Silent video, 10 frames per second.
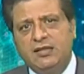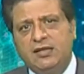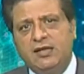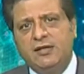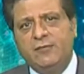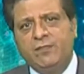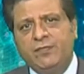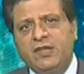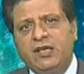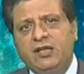
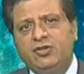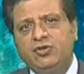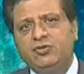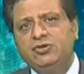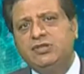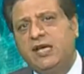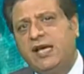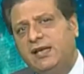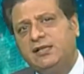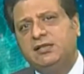NADRA
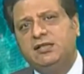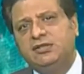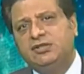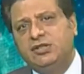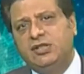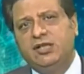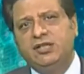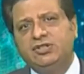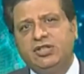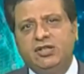introduced another
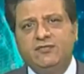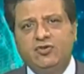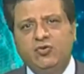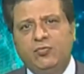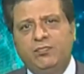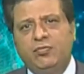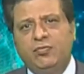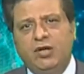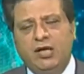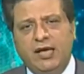digital initiative
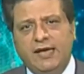through,